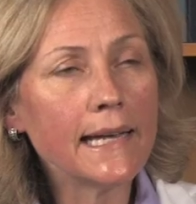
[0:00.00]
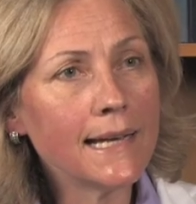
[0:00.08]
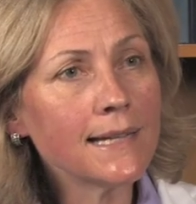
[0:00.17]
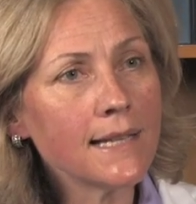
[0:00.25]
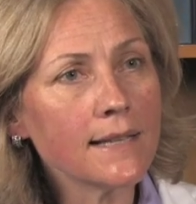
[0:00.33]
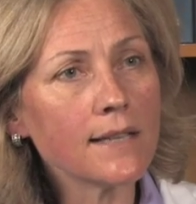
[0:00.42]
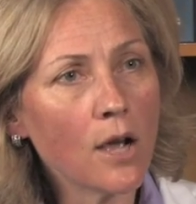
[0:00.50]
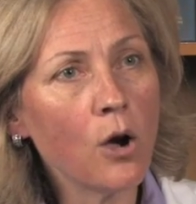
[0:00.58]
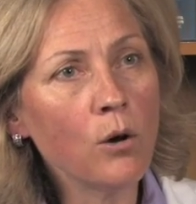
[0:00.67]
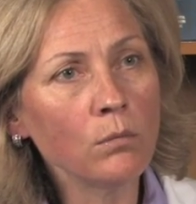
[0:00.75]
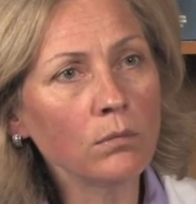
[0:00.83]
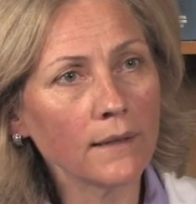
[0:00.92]
is its
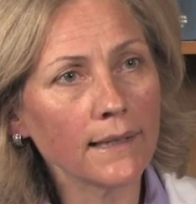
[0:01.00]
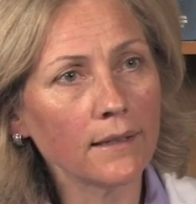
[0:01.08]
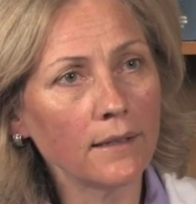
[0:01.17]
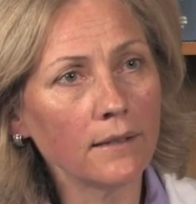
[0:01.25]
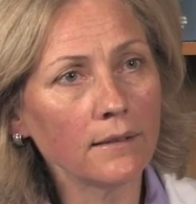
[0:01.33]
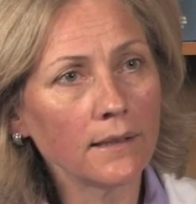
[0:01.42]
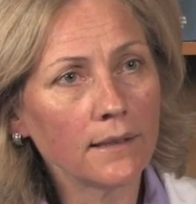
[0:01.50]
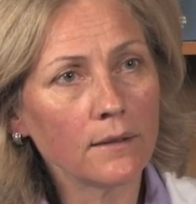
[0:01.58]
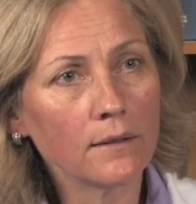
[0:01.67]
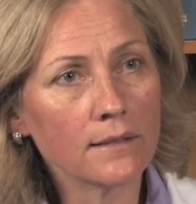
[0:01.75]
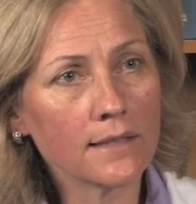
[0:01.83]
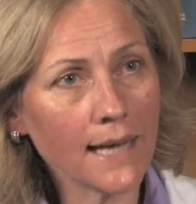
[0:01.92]
own little
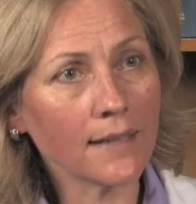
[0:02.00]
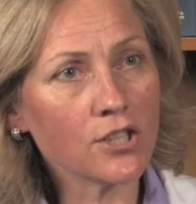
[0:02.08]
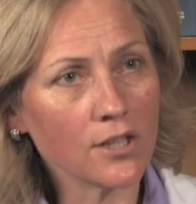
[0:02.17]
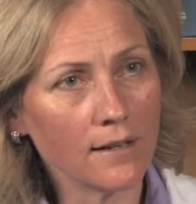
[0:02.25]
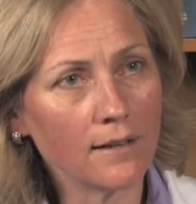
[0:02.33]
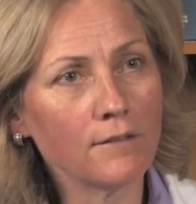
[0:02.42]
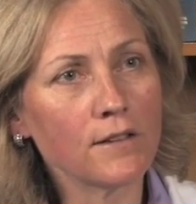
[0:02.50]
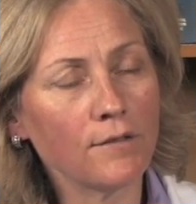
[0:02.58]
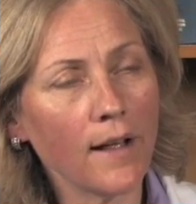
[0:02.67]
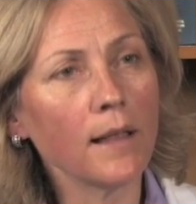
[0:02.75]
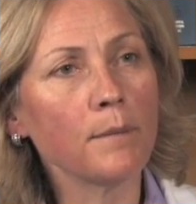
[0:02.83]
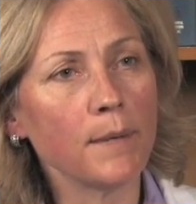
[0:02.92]
section of
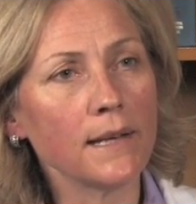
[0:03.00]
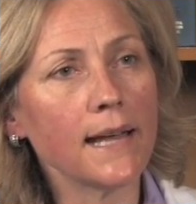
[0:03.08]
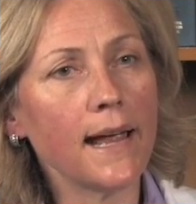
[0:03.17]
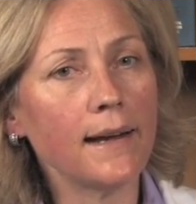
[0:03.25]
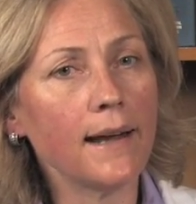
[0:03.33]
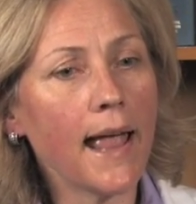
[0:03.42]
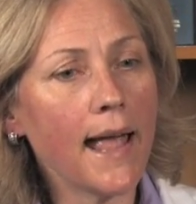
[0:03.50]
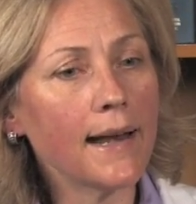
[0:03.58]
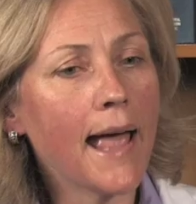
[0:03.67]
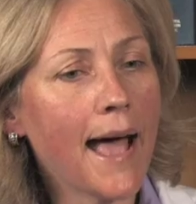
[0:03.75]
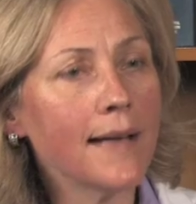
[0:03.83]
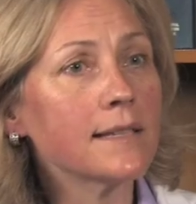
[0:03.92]
development, and and
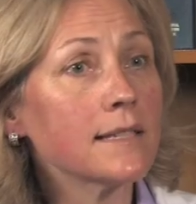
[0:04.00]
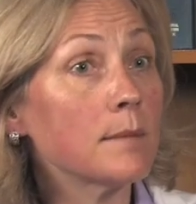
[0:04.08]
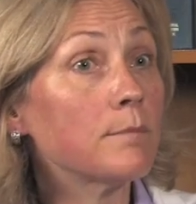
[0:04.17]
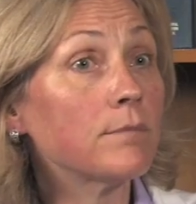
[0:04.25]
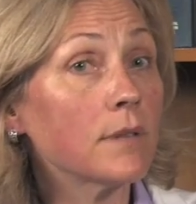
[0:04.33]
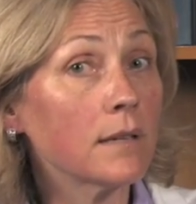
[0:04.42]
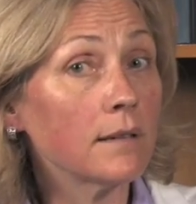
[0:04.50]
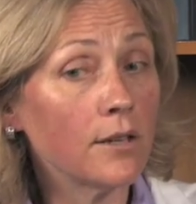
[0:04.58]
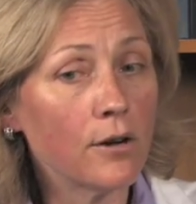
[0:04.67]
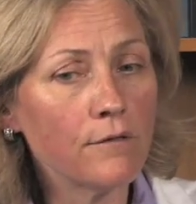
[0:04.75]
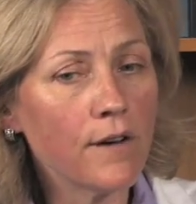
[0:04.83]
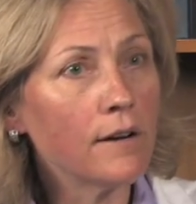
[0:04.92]
has some you
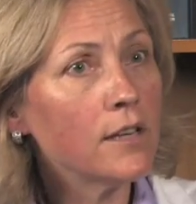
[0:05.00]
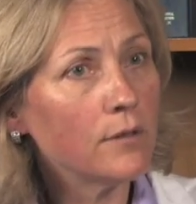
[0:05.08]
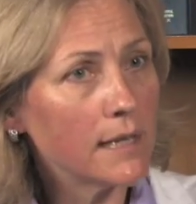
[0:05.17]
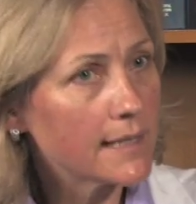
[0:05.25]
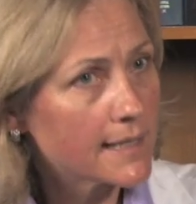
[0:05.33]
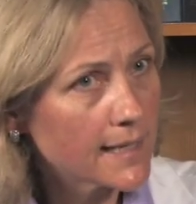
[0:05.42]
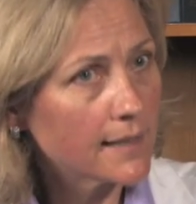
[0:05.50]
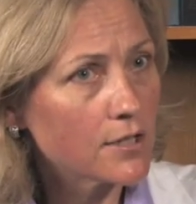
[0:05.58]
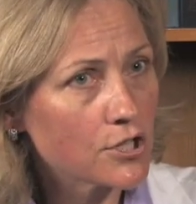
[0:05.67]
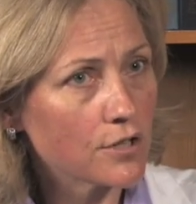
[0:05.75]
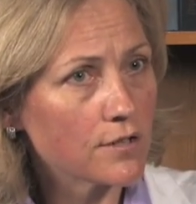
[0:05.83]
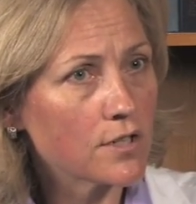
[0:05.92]
know very unique
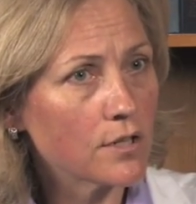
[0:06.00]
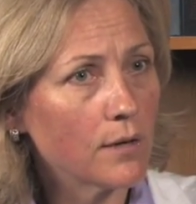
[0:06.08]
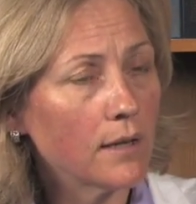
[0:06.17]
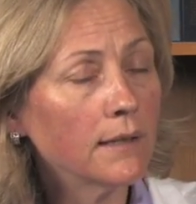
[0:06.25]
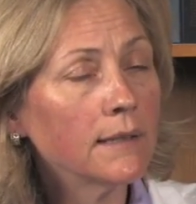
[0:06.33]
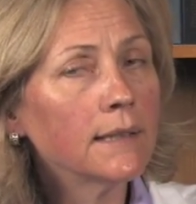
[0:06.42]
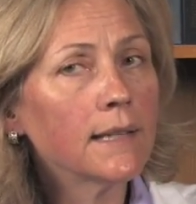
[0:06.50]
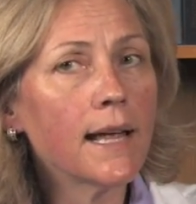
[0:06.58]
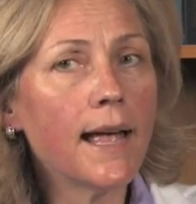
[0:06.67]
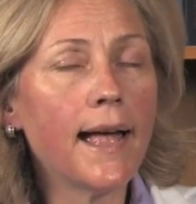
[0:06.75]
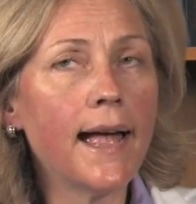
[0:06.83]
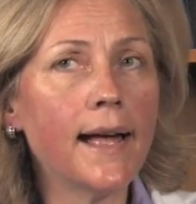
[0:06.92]
signatures to it,
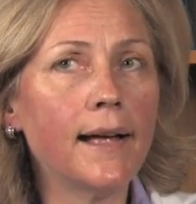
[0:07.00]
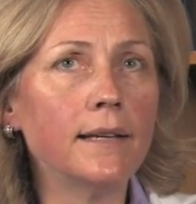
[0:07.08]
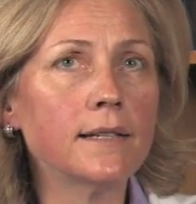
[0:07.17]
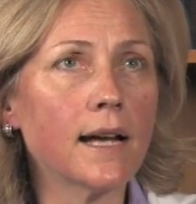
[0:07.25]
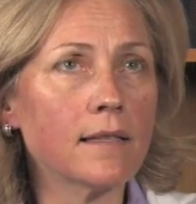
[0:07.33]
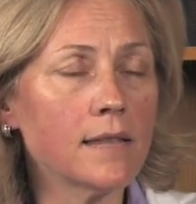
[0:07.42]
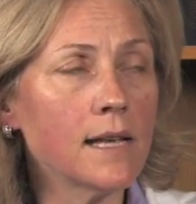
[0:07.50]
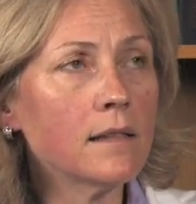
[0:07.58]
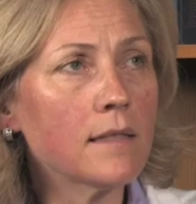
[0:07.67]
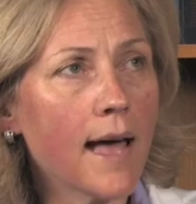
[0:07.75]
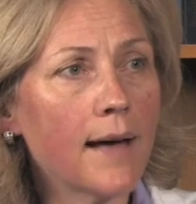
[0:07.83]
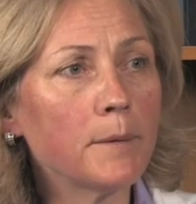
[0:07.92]
and I
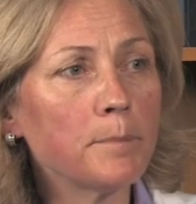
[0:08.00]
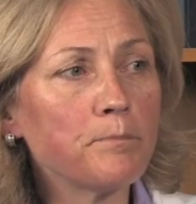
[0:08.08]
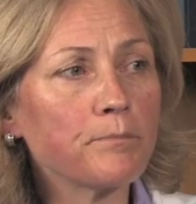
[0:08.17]
think that